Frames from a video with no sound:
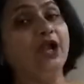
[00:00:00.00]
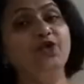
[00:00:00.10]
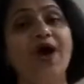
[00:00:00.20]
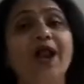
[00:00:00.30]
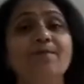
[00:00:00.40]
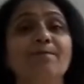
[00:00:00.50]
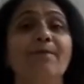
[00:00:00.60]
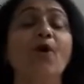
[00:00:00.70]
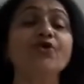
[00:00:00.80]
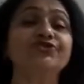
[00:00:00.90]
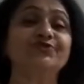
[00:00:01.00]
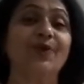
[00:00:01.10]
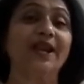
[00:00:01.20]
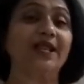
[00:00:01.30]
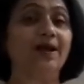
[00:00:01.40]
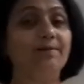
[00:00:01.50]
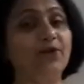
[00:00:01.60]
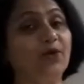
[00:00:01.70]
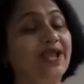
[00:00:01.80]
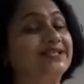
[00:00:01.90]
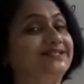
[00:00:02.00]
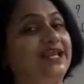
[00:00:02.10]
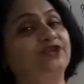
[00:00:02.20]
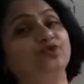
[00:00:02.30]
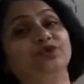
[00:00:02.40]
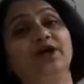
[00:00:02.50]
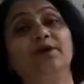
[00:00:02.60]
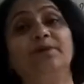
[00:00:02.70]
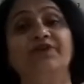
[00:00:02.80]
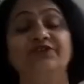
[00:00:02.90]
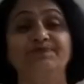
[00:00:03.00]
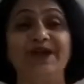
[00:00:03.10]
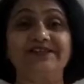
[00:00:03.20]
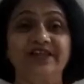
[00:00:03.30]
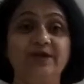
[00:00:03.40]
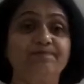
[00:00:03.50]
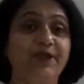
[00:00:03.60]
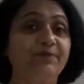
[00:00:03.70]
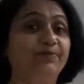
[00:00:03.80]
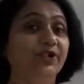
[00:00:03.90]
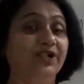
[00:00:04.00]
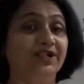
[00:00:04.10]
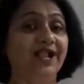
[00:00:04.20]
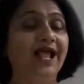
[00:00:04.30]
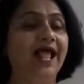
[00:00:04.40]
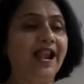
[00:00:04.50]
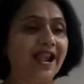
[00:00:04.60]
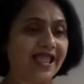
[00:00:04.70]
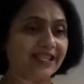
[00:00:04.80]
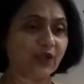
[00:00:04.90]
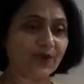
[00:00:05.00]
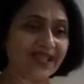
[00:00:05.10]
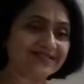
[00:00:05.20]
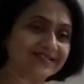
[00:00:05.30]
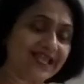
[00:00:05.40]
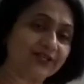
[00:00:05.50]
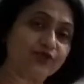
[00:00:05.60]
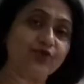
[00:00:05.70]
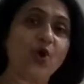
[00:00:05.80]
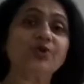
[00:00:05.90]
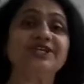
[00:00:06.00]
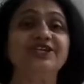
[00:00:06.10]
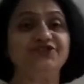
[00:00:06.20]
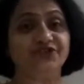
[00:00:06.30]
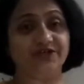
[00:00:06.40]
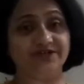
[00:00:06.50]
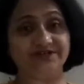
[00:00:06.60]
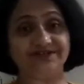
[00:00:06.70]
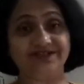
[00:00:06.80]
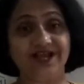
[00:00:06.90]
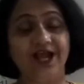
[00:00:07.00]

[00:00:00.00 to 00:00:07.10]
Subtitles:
You are most welcome, you can say to the respected people, like you can say to your teachers.